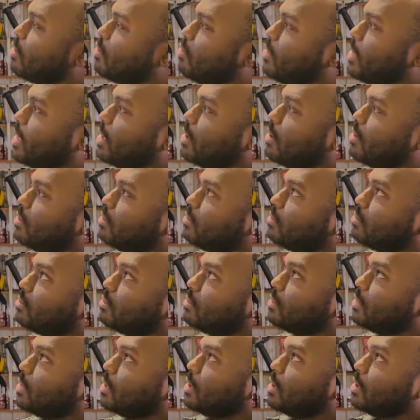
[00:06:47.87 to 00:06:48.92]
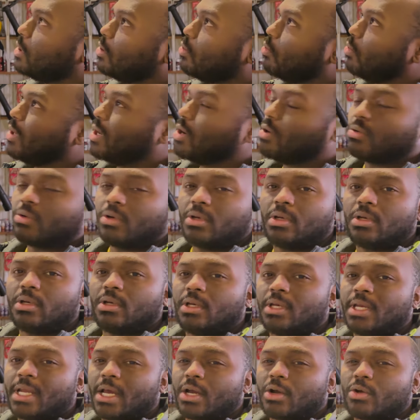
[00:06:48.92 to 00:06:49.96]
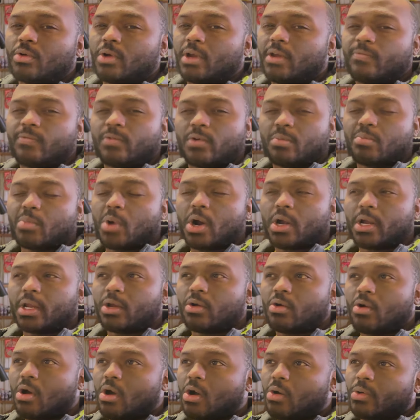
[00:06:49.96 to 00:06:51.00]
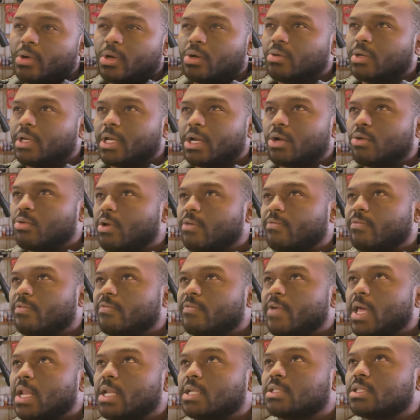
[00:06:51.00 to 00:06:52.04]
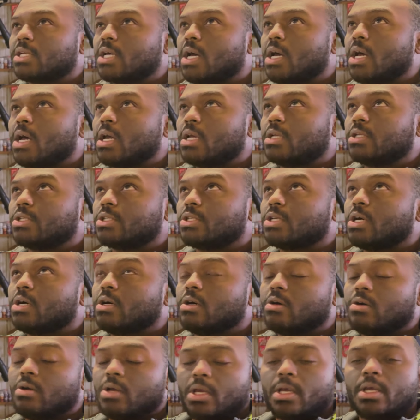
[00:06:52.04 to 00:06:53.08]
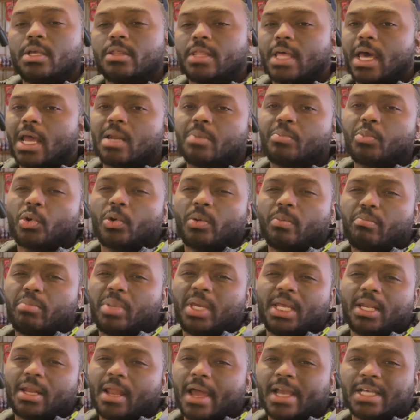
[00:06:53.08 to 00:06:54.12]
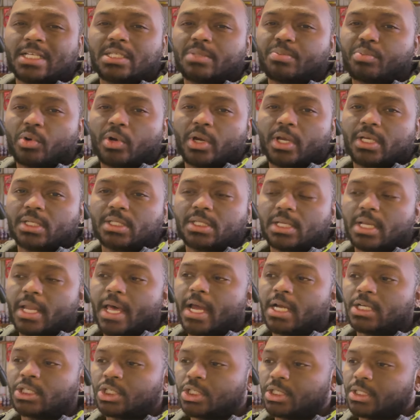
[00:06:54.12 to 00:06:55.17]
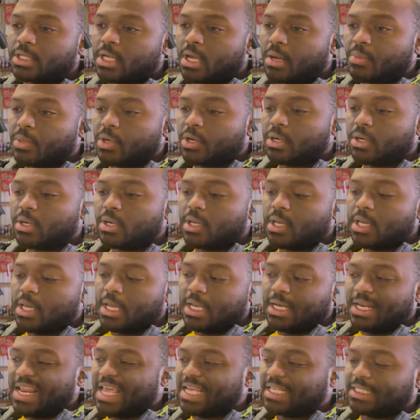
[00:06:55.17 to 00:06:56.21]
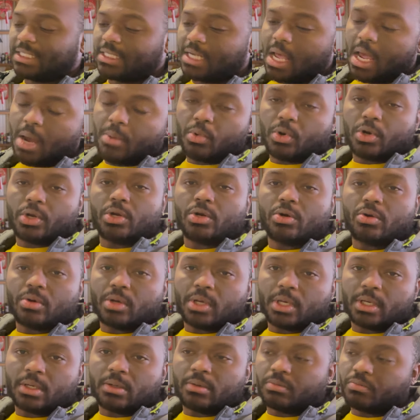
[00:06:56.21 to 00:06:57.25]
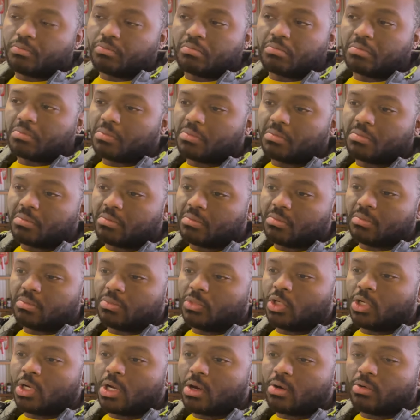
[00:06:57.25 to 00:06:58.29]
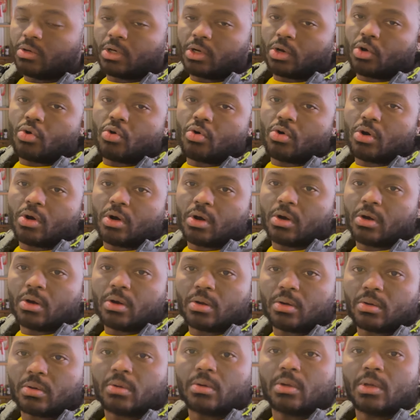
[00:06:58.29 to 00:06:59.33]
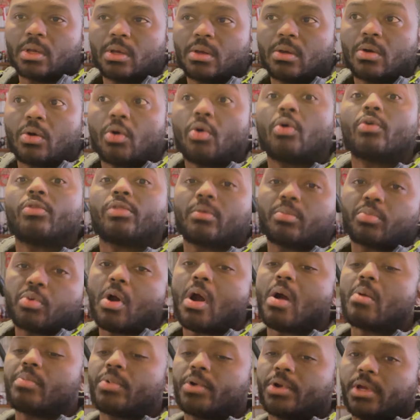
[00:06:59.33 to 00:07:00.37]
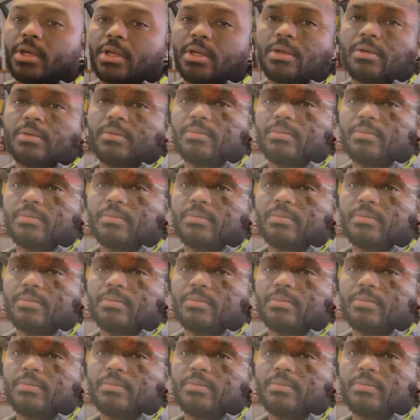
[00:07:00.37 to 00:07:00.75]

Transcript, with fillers: We don't we don't decorate for Mardi Gras. We don't decorate for Valentine's. So that'd be like spring slash summer. Next time we're doing, you know, decor on the property.